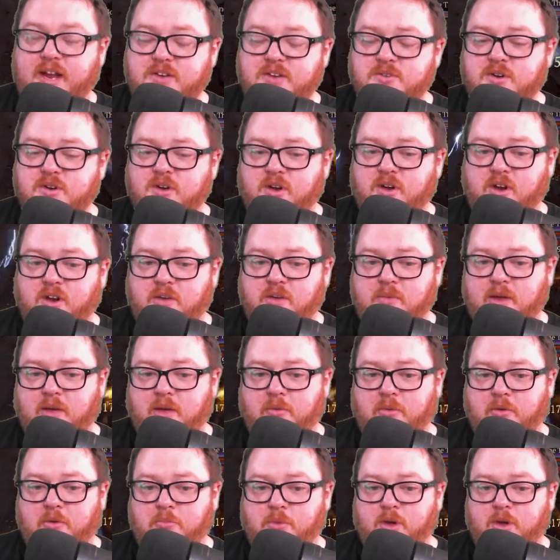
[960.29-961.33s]
you're going to be able to
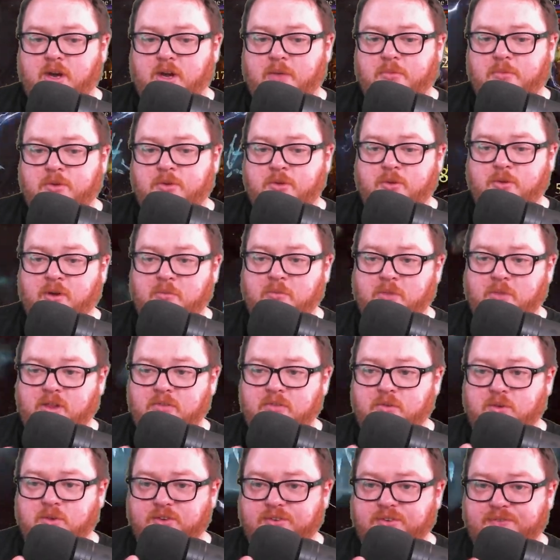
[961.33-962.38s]
put up to, I believe it
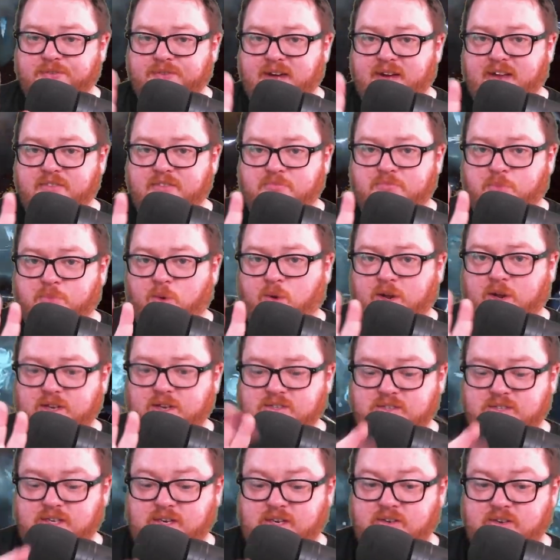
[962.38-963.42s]
was 5 points
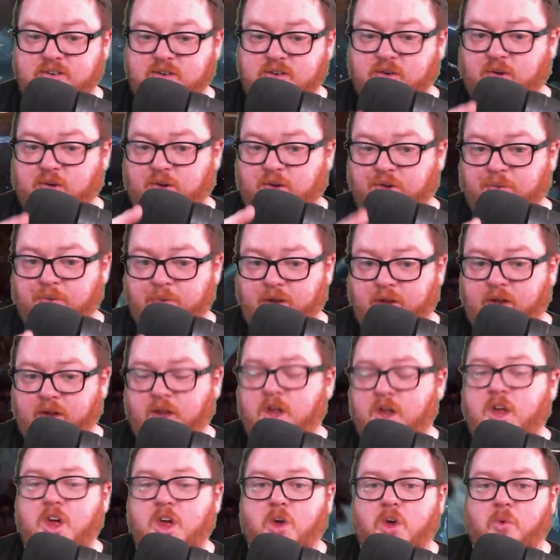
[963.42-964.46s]
into your ultimate,
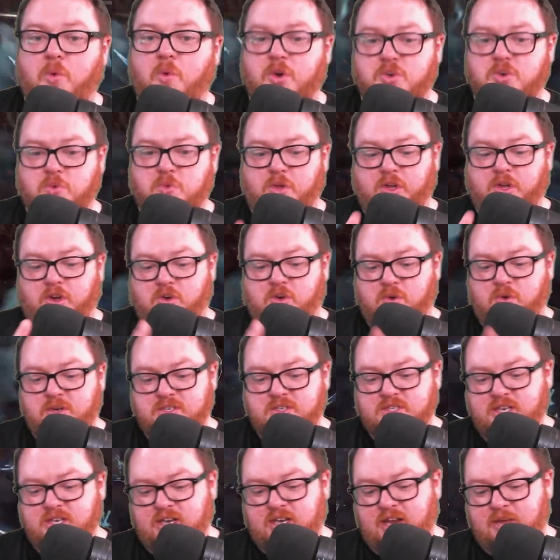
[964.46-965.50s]
which will increase the
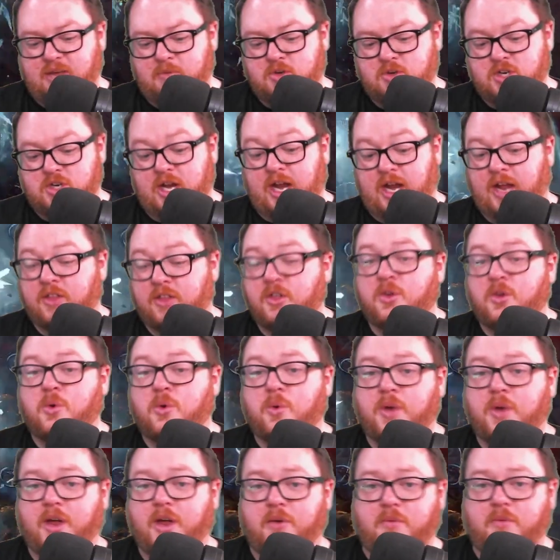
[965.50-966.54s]
damage and the
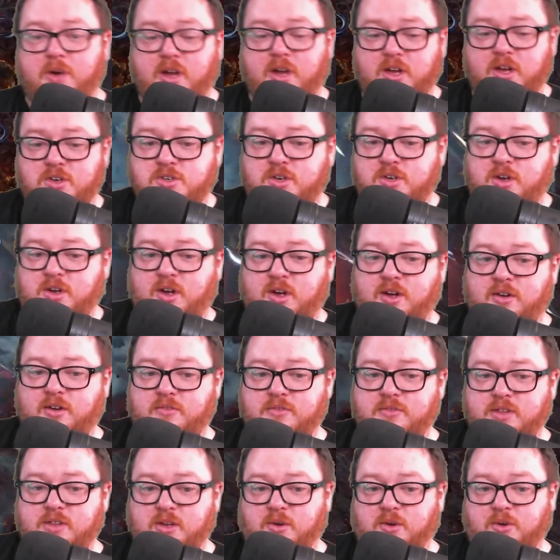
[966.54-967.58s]
cooldown reduction of the
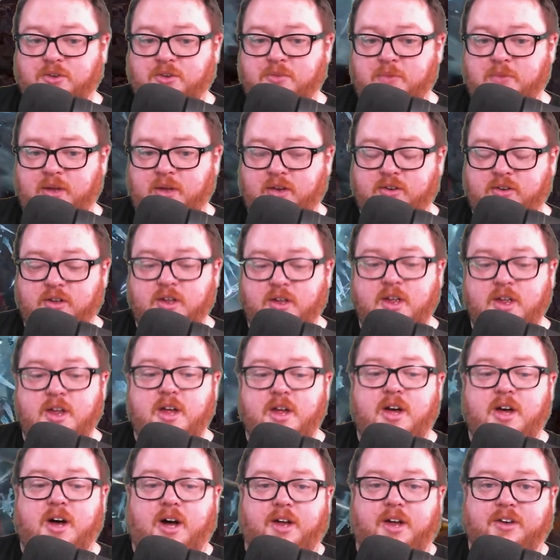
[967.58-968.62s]
ultimate.
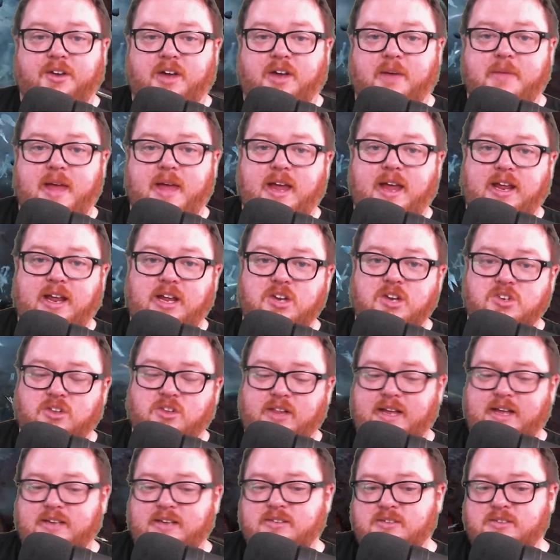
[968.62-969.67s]
On top of that, each
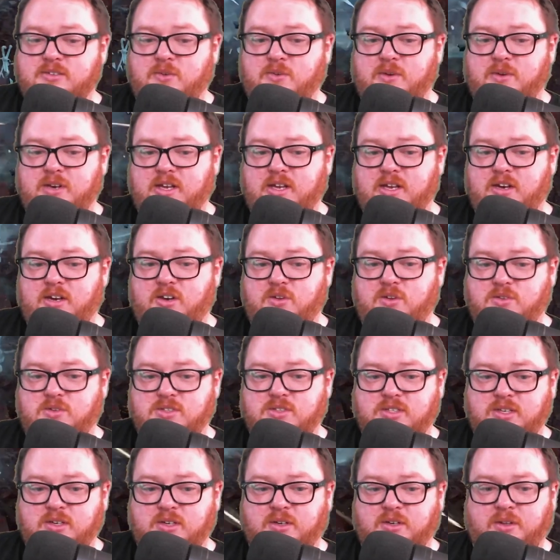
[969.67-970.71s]
class is going to get a new
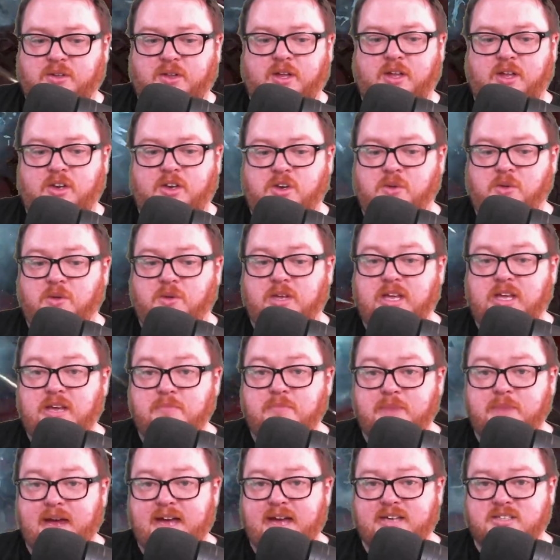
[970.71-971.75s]
skill, a new key
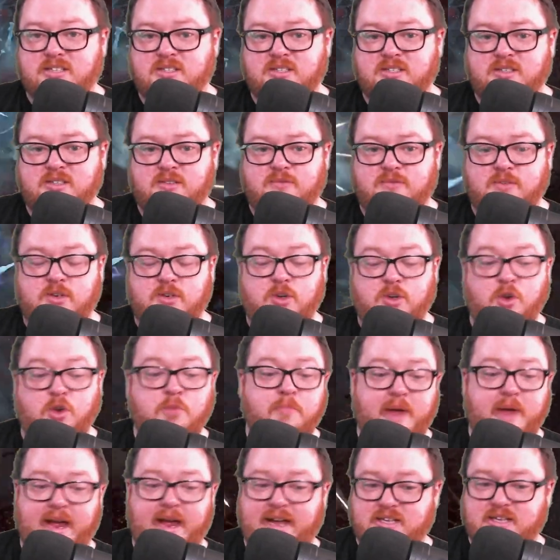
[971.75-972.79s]
passive, new
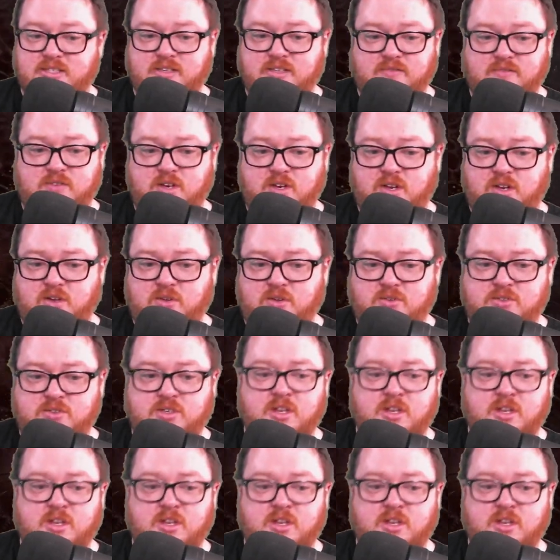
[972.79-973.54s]
passive nodes,